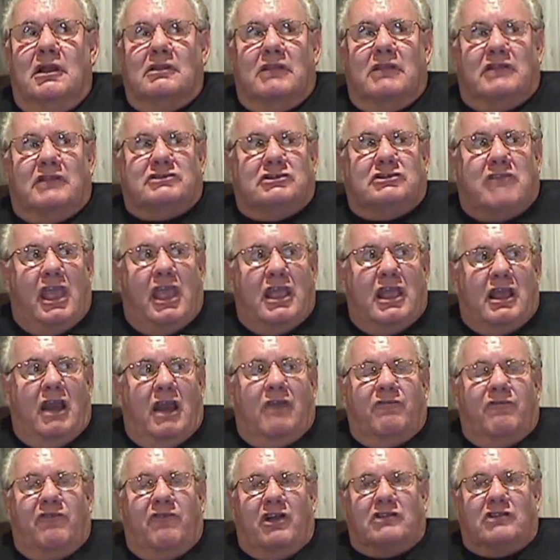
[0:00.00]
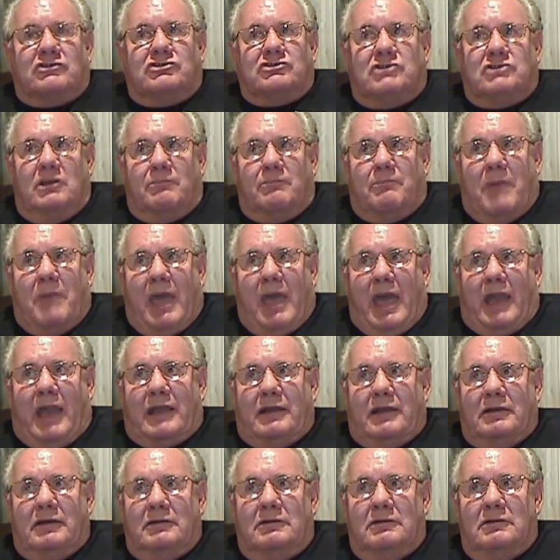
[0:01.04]
Let's take our fellowship
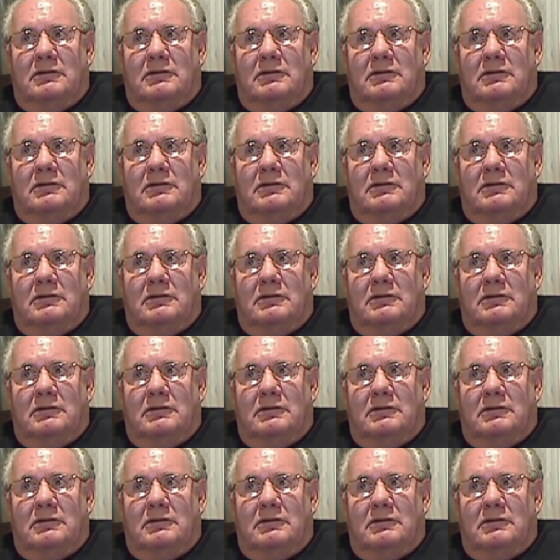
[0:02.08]
back.